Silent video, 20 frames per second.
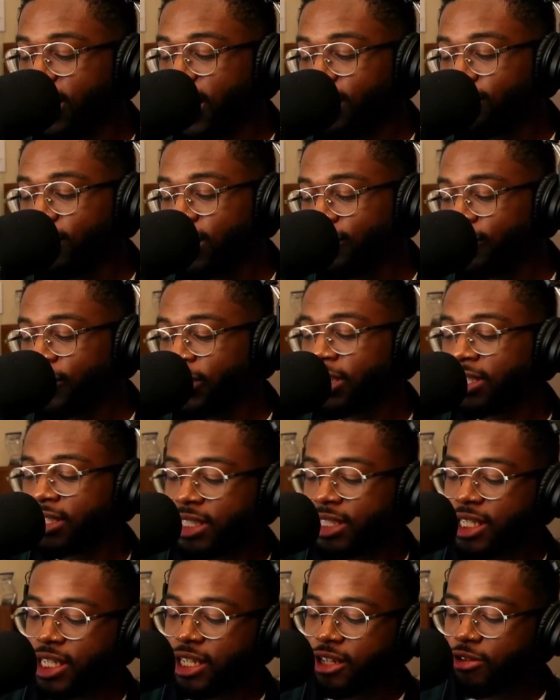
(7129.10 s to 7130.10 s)
I'm not even gonna
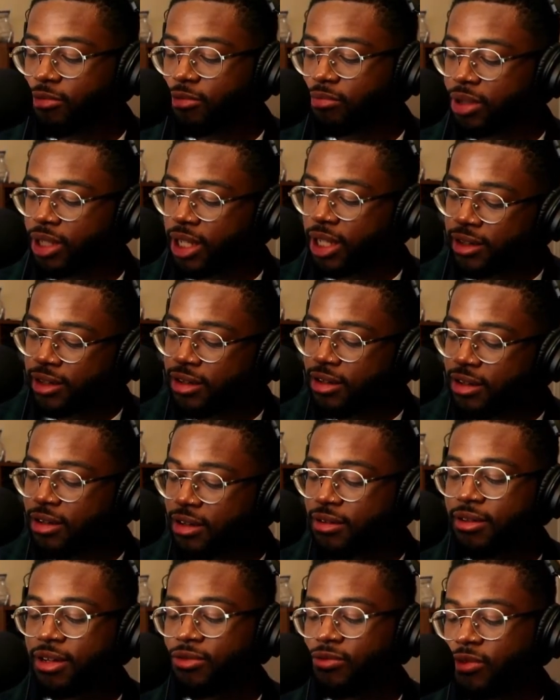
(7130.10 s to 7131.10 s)
sit here and be like,
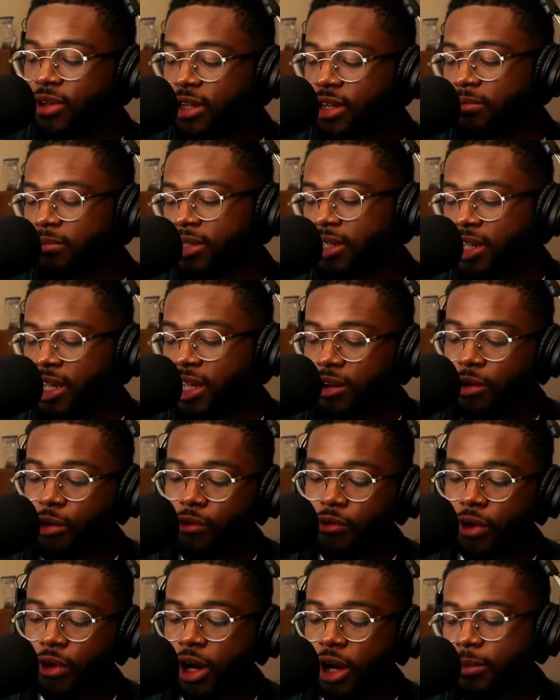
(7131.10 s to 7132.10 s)
oh, I don't want to be like
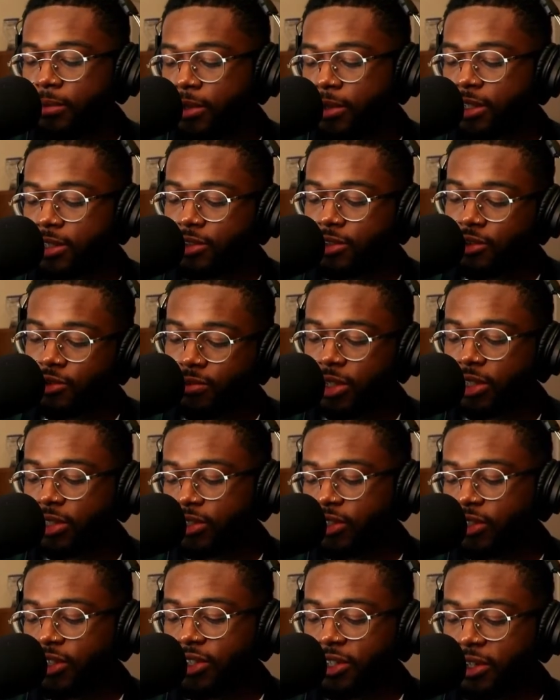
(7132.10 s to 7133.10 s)
overhyping this too
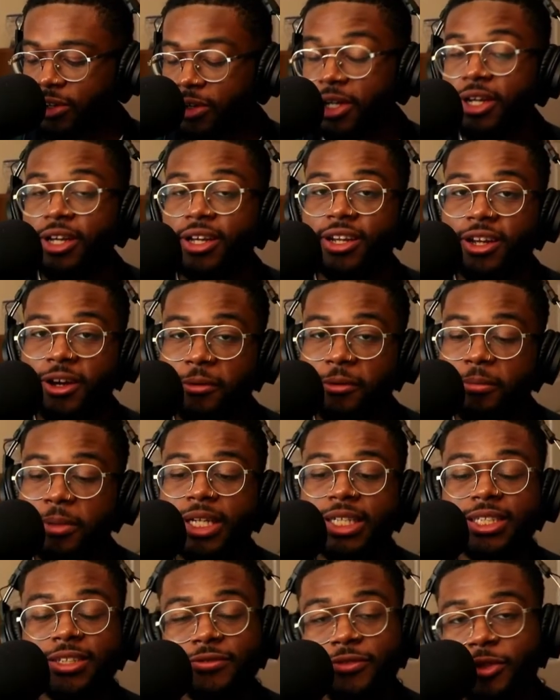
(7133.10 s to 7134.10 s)
much. No, no, no. No,
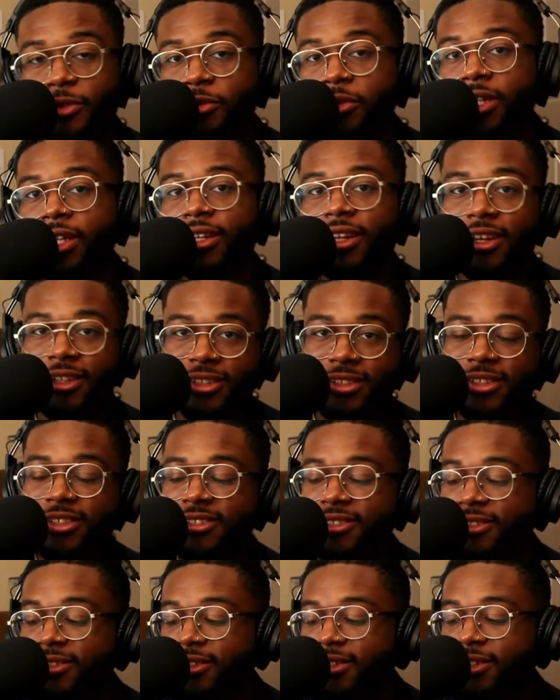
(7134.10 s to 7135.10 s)
because if you cannot
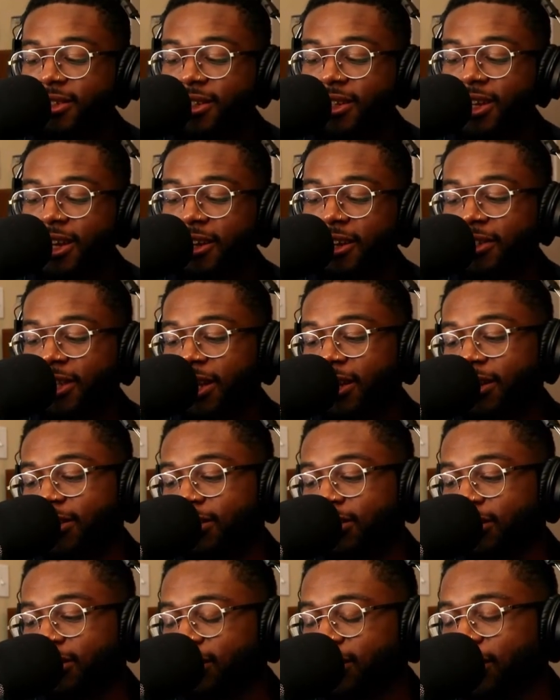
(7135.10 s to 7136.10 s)
see how
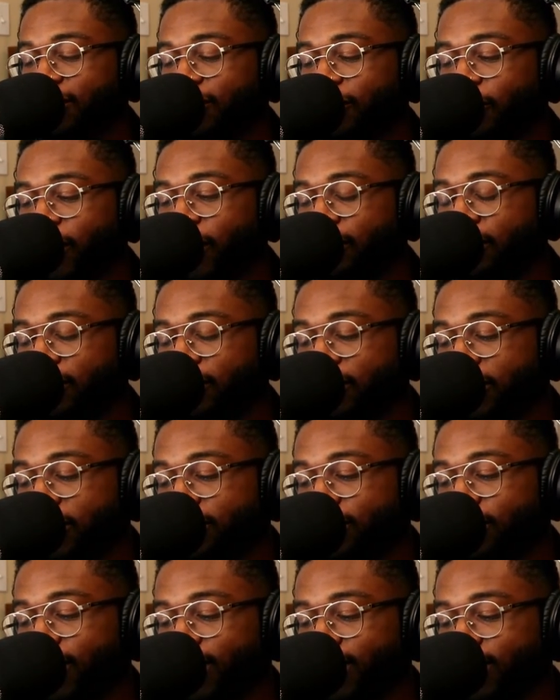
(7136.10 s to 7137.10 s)
talented of a rapper
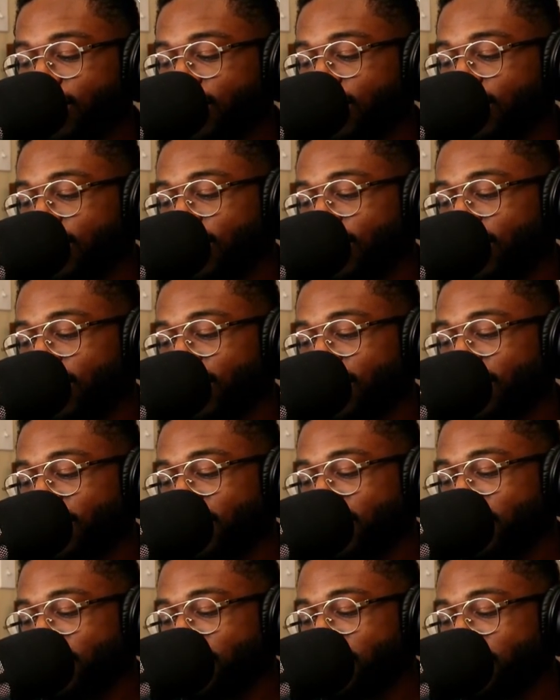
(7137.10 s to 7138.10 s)
this man is,
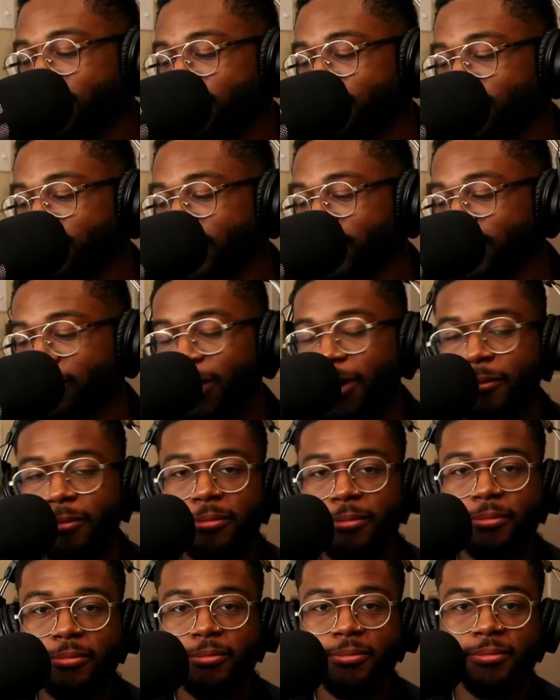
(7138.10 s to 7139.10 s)
there's a problem.
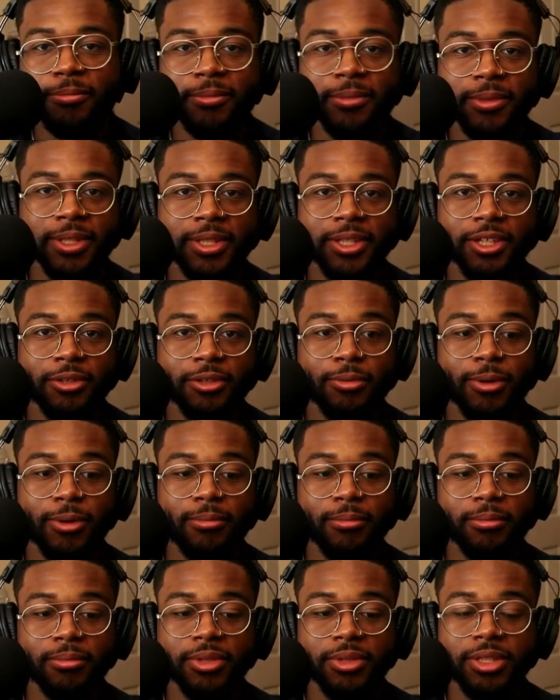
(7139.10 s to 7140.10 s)
There's a
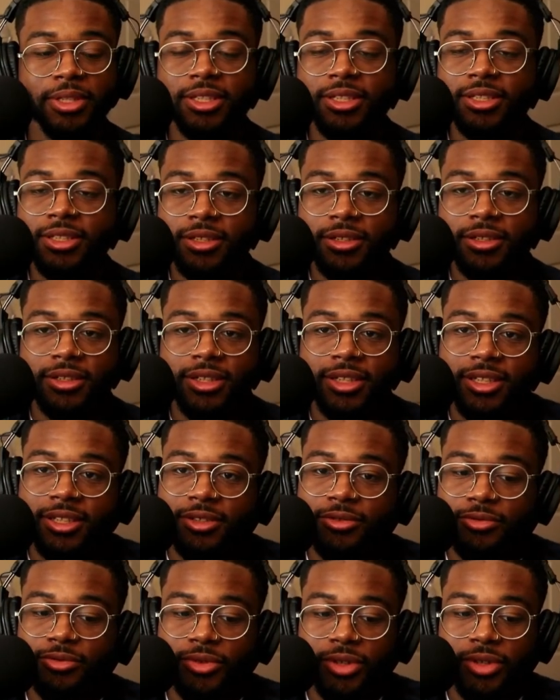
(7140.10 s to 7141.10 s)
problem. He's a
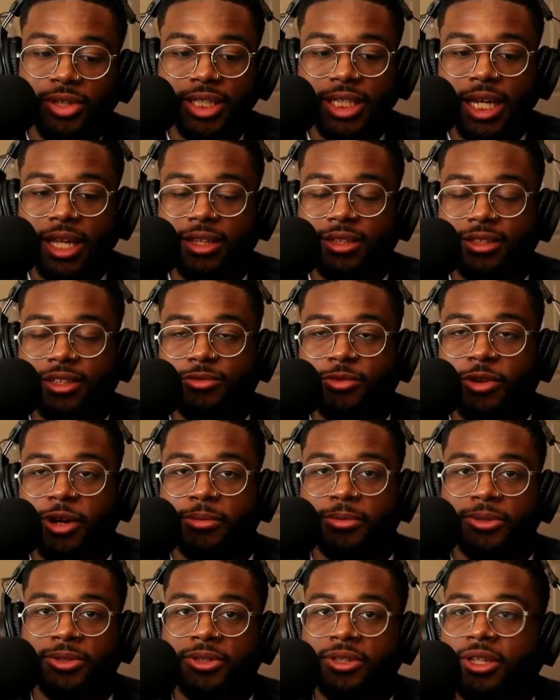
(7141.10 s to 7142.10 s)
really talented
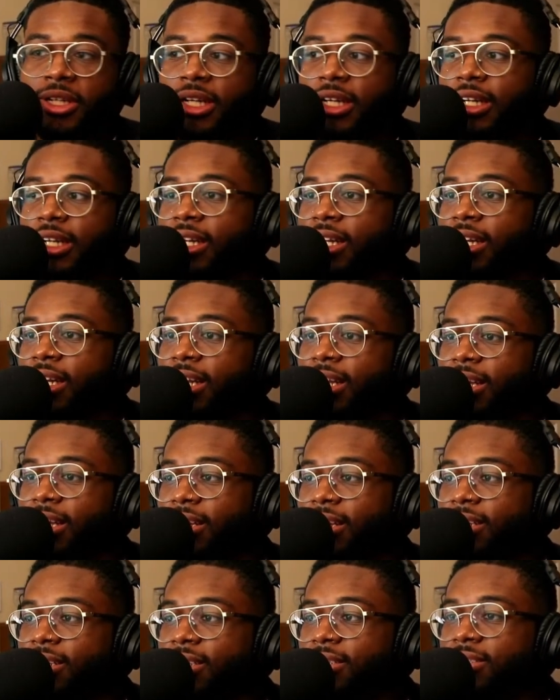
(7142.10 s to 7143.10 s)
rapper,
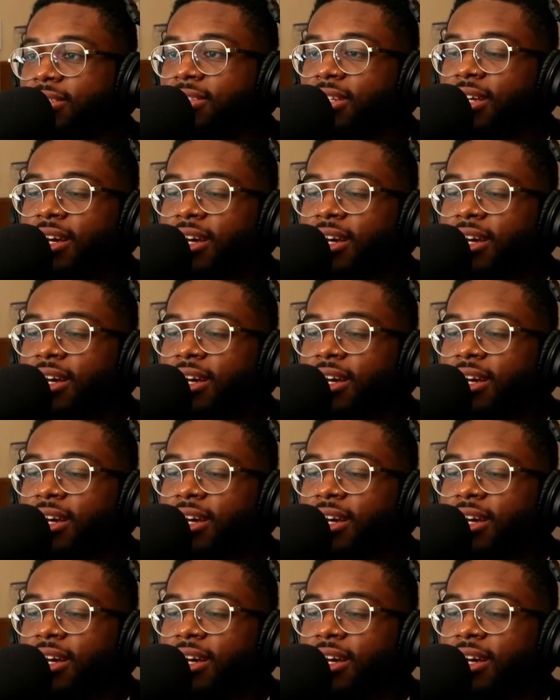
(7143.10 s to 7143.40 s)
and